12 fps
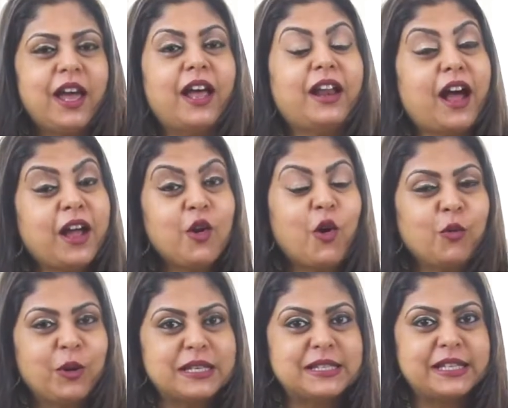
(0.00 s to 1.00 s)
And I
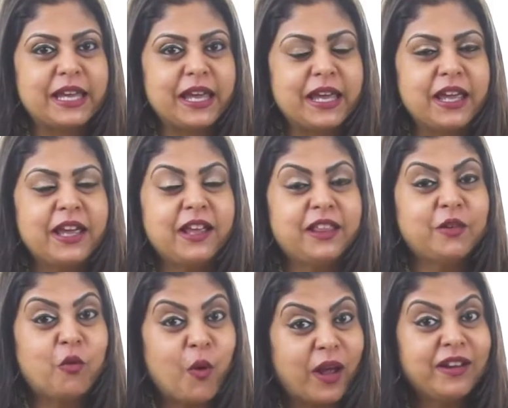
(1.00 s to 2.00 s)
always say the
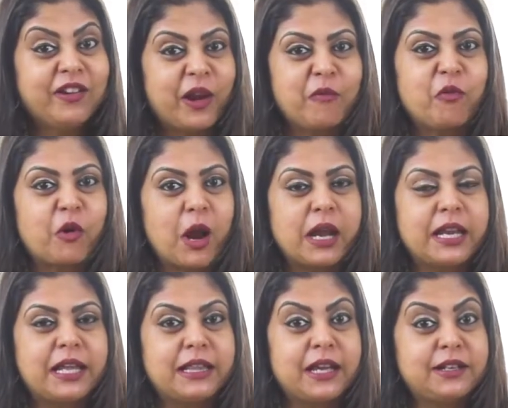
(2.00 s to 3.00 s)
one grape
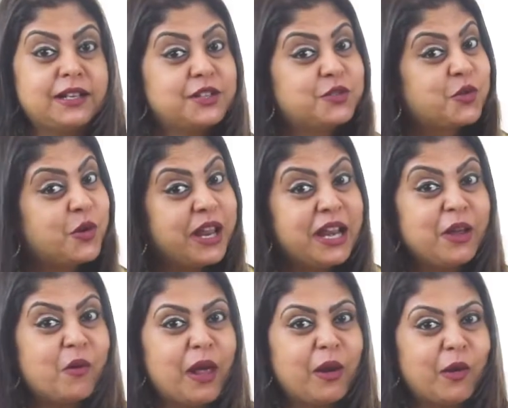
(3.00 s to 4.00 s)
variety that does really
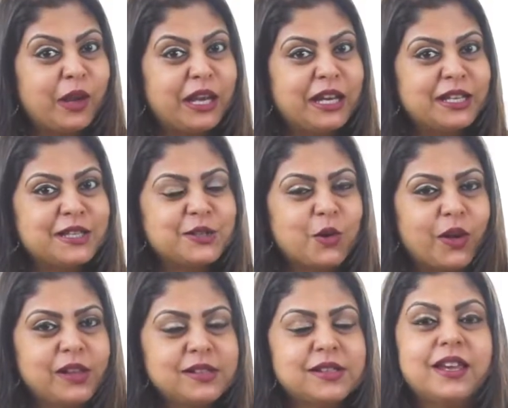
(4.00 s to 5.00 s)
well on Indian
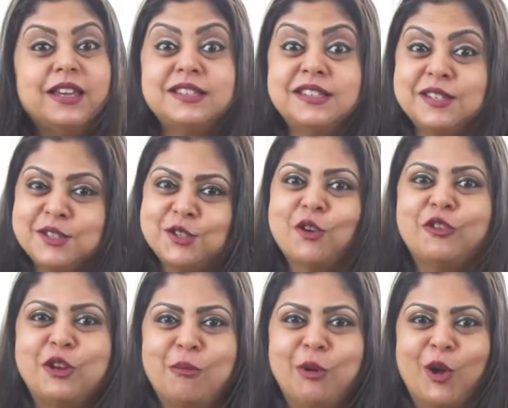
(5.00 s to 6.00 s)
soils is
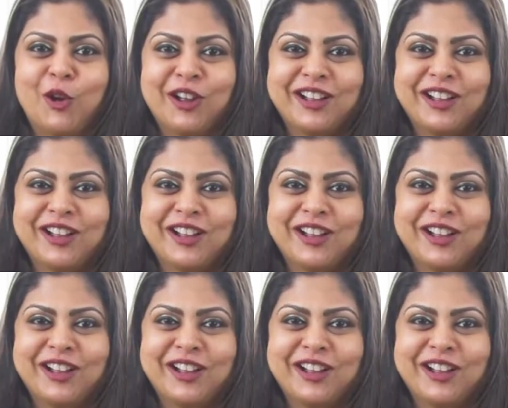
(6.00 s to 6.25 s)
Sauvignon Blanc.